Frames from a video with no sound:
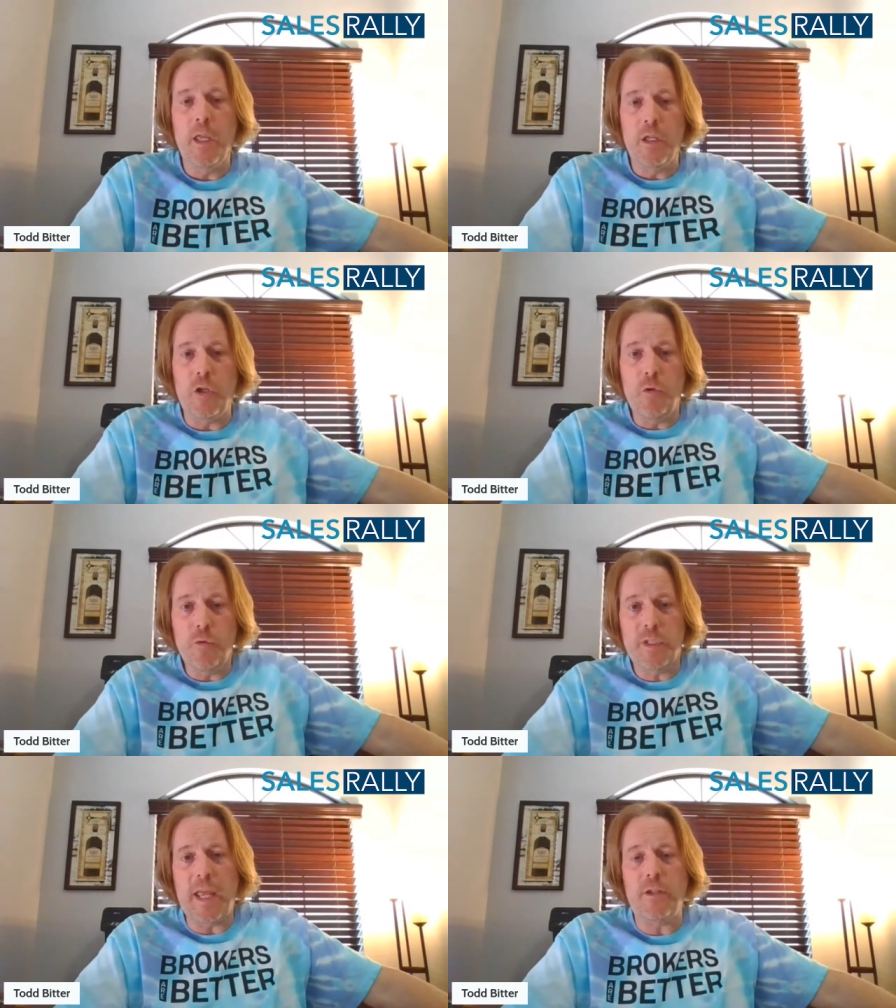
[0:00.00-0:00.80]

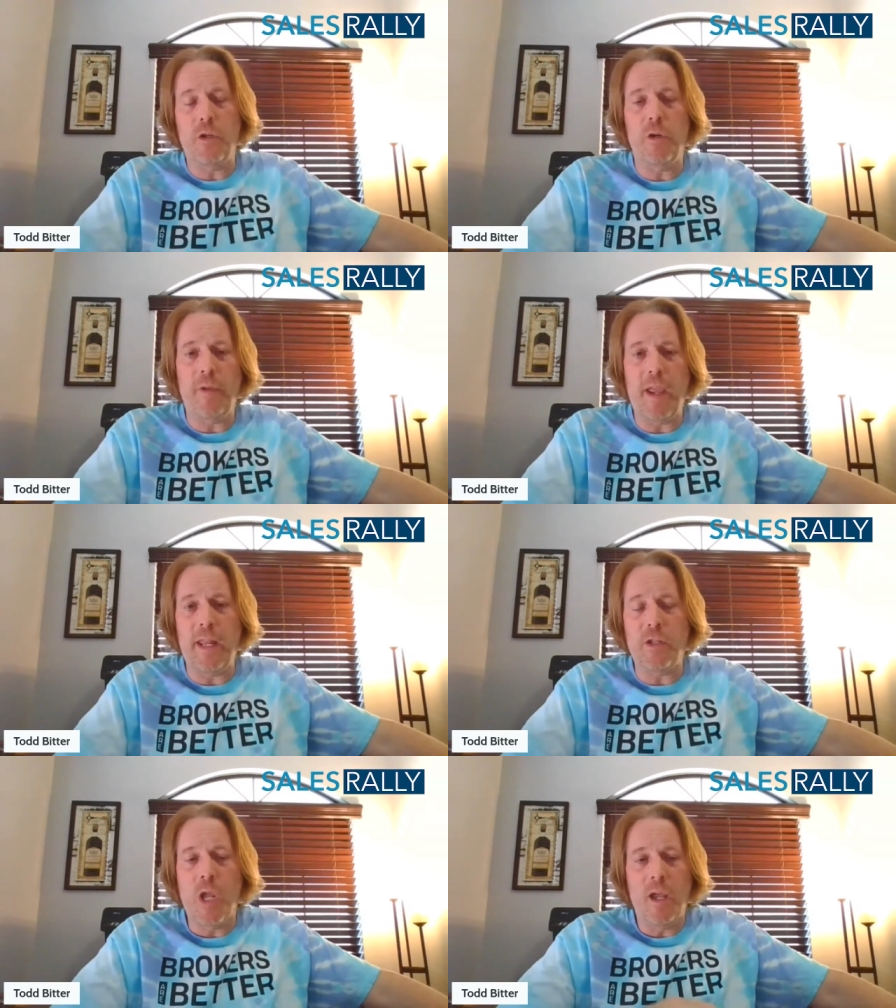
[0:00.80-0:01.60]
Use that to your
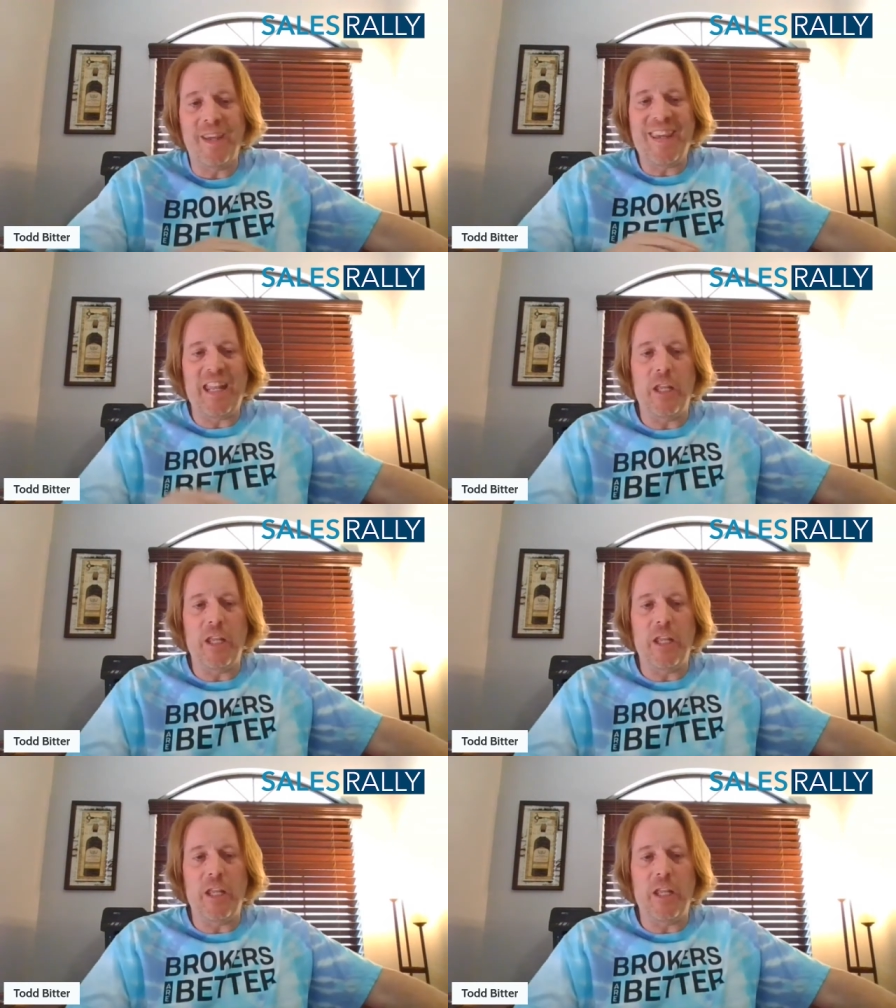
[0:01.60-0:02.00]
advantage. Again,